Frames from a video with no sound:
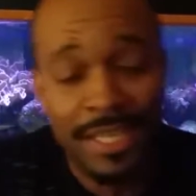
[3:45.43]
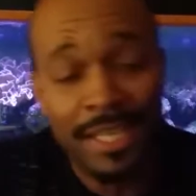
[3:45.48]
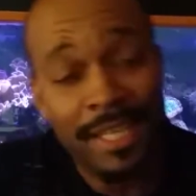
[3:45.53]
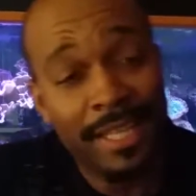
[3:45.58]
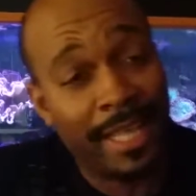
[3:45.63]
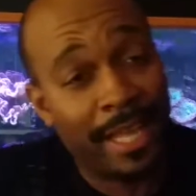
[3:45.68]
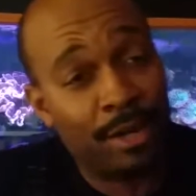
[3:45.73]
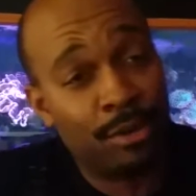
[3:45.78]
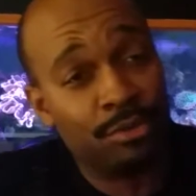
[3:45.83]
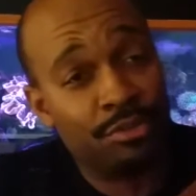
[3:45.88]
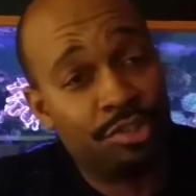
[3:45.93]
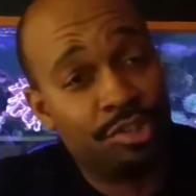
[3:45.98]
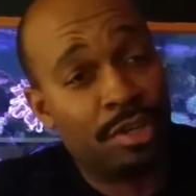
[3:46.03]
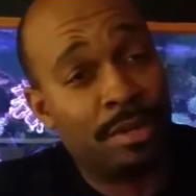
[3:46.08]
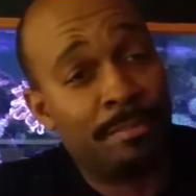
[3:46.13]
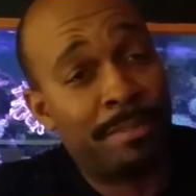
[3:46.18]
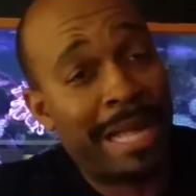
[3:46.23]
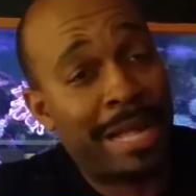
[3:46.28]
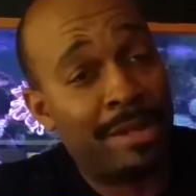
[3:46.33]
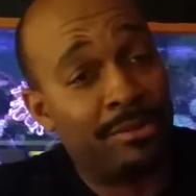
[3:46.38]
They don't
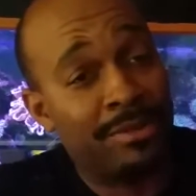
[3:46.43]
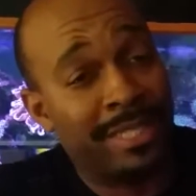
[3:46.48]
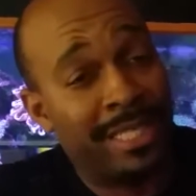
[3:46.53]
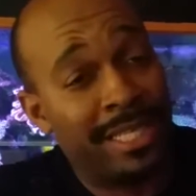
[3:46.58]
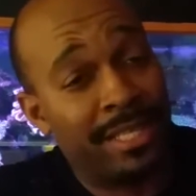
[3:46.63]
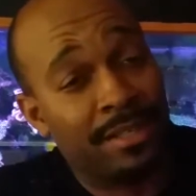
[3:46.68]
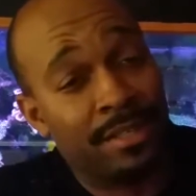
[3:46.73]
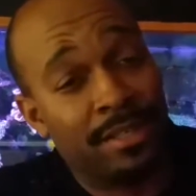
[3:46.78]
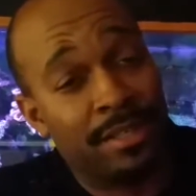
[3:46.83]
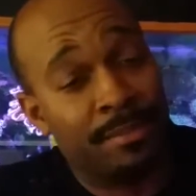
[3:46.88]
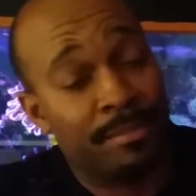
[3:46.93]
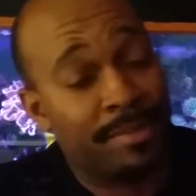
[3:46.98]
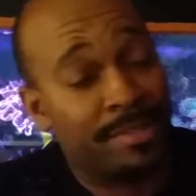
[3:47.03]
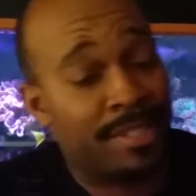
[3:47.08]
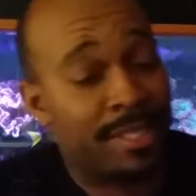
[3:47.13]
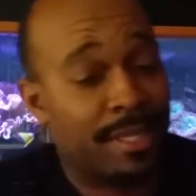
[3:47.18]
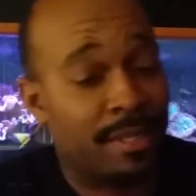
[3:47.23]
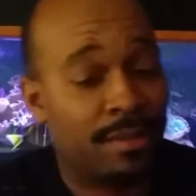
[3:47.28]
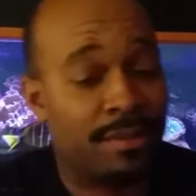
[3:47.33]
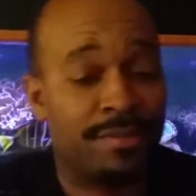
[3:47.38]
jump out and kill
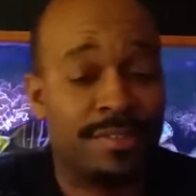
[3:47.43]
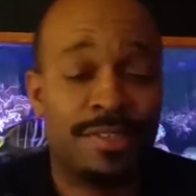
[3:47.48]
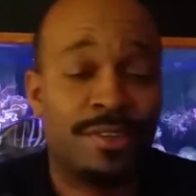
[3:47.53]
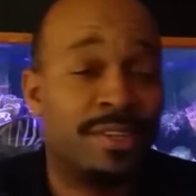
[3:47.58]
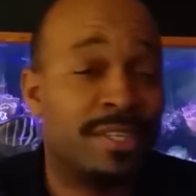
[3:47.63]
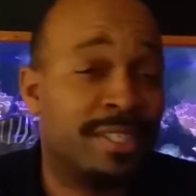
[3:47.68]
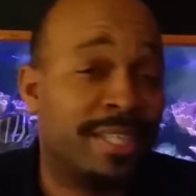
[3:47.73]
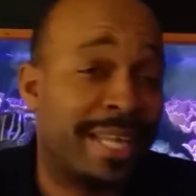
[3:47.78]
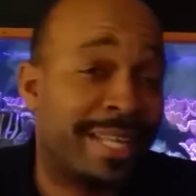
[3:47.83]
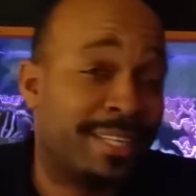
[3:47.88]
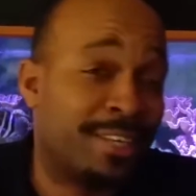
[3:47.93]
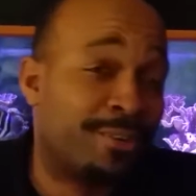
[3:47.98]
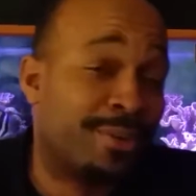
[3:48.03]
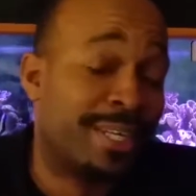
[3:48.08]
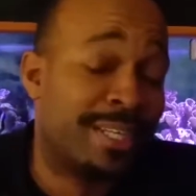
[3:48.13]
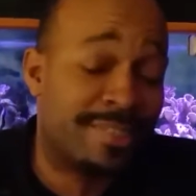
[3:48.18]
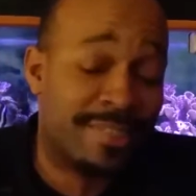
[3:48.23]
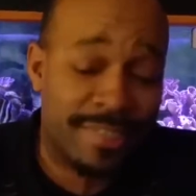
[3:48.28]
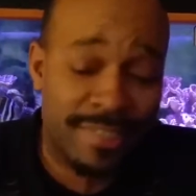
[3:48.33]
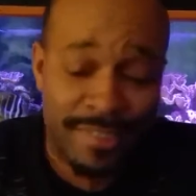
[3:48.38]
themselves and all that
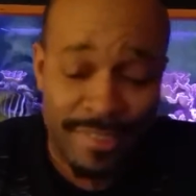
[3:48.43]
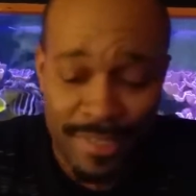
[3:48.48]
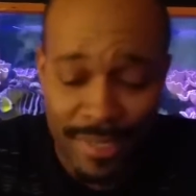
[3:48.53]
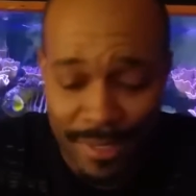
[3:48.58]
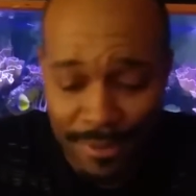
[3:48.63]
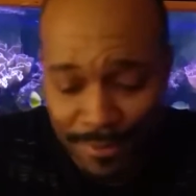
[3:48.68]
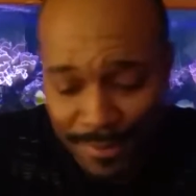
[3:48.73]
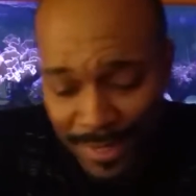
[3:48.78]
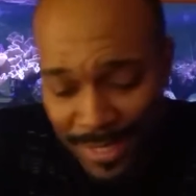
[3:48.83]
crazy stuff.